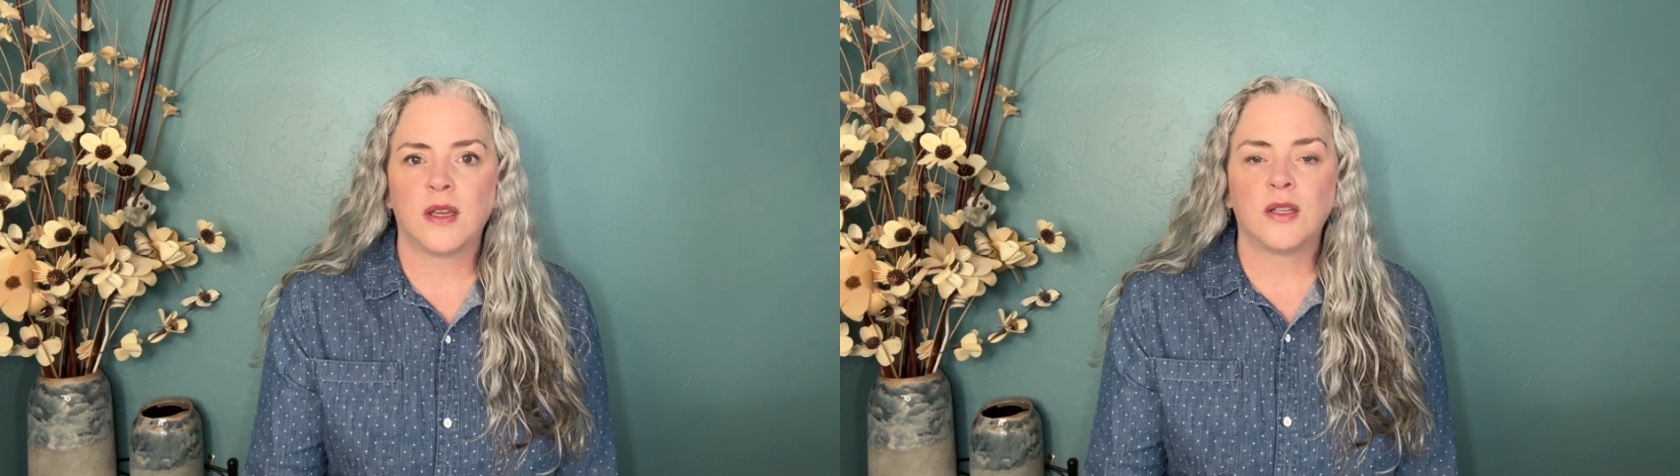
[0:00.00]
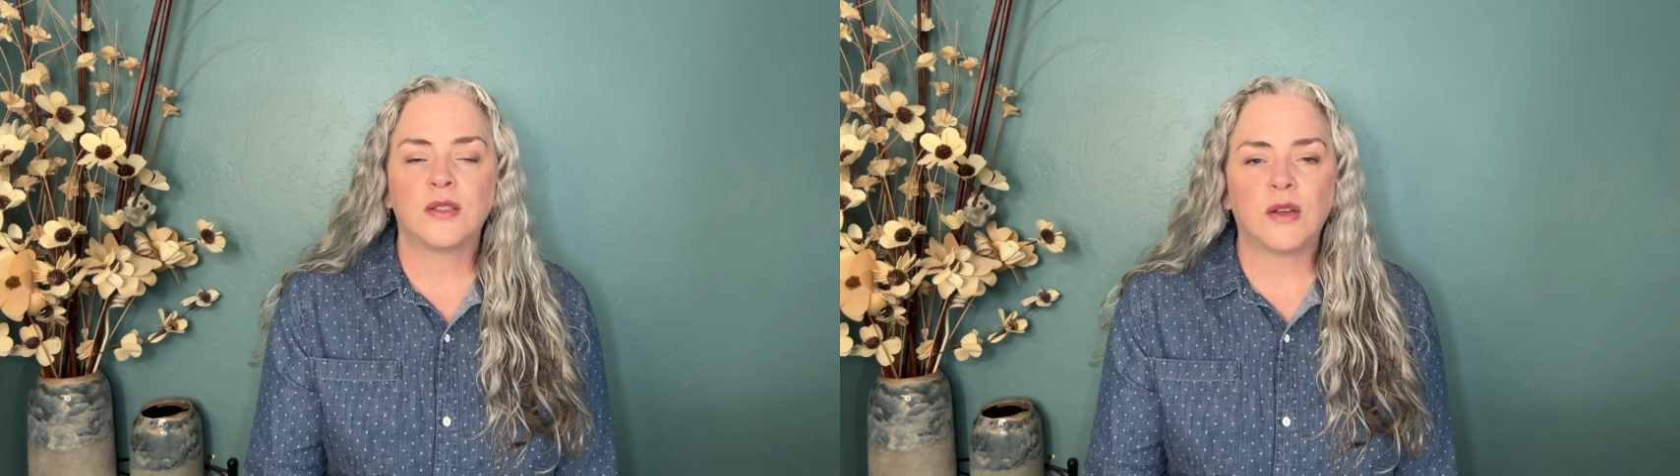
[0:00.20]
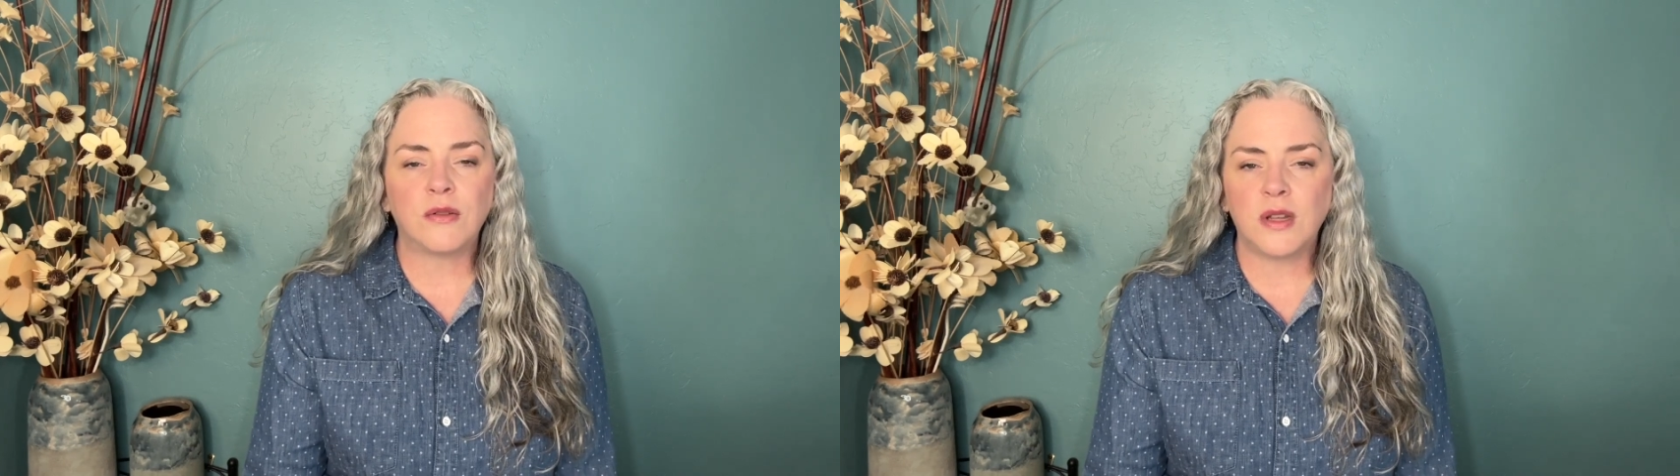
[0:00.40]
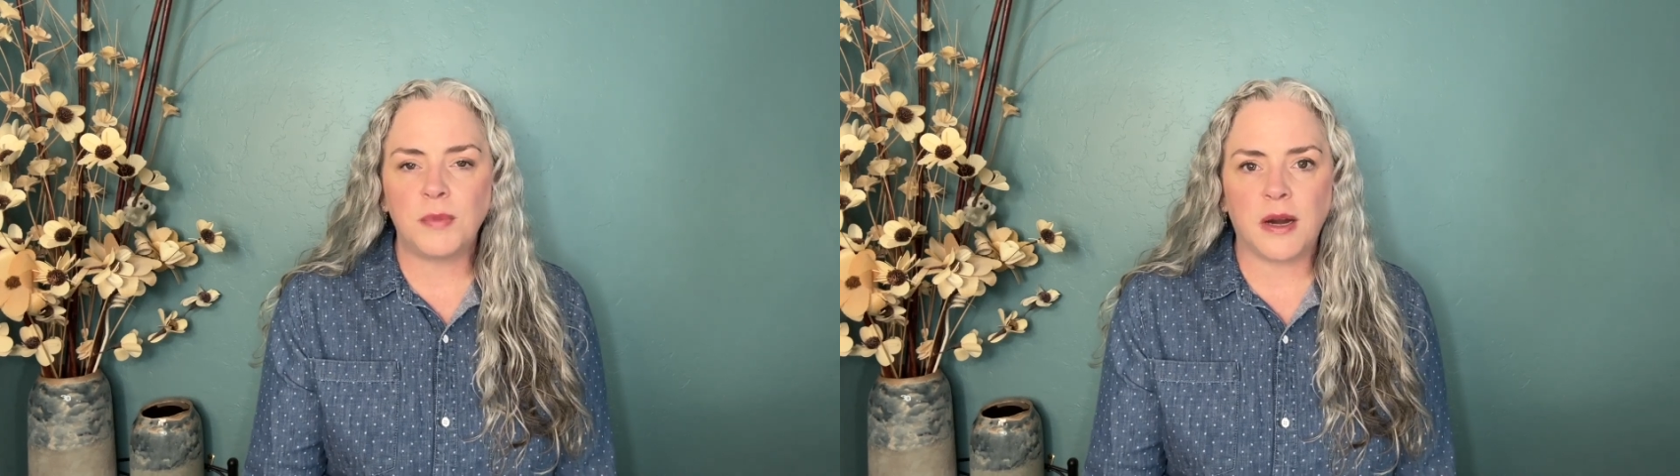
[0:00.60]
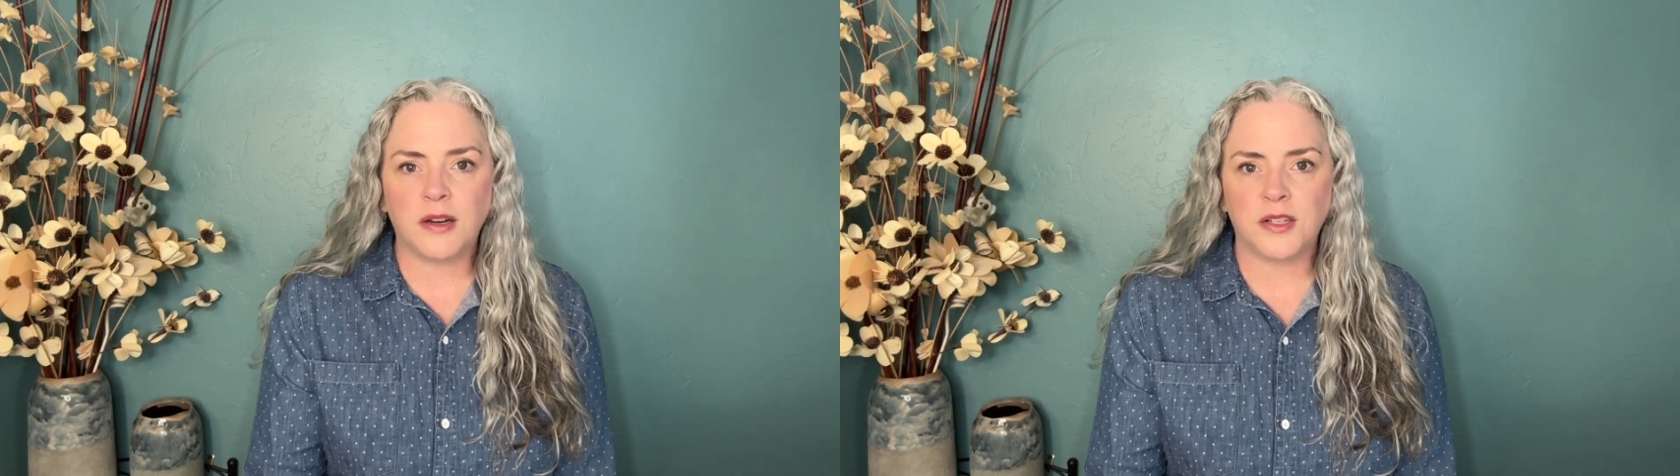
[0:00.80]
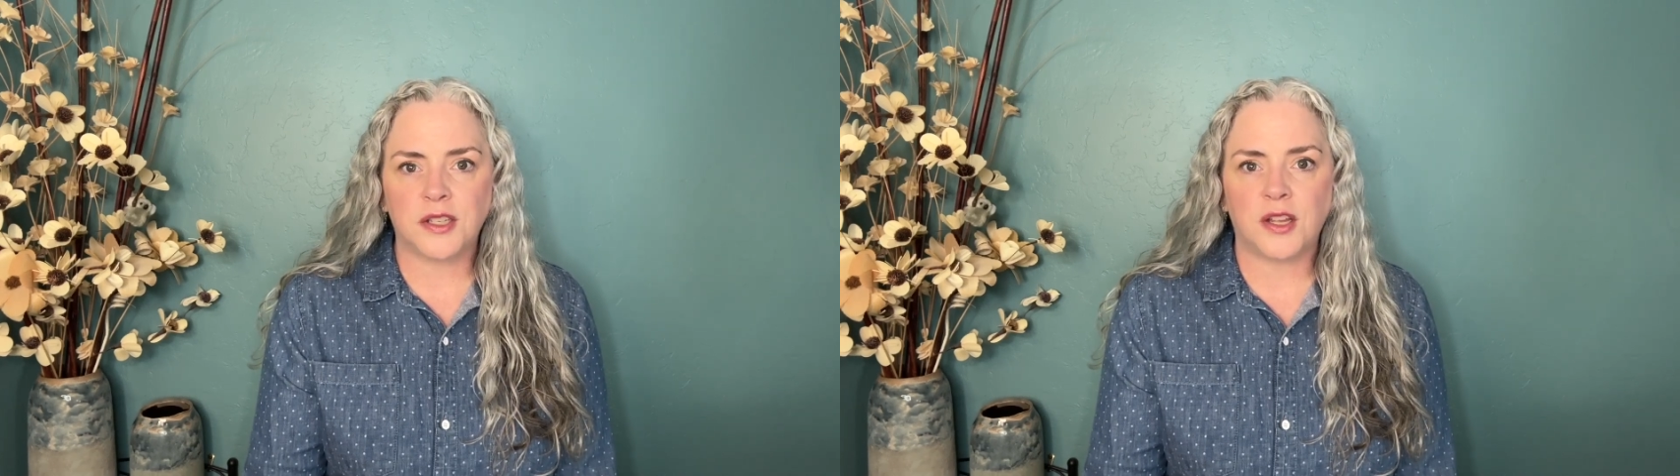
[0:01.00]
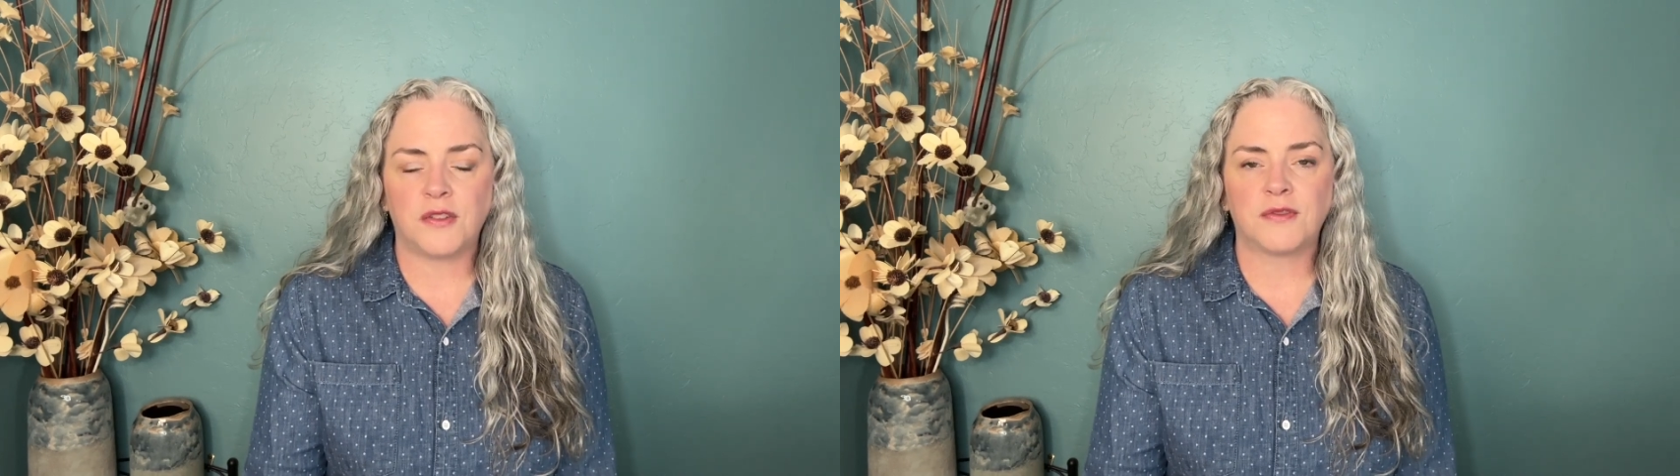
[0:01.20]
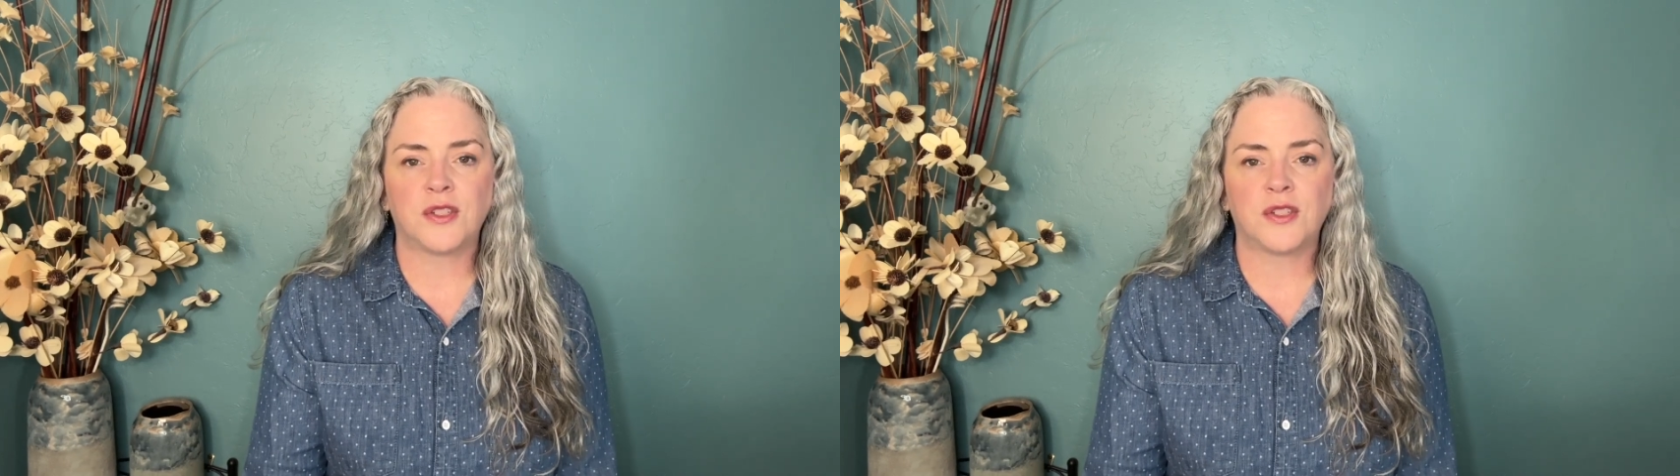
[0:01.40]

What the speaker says: Don't compare yourself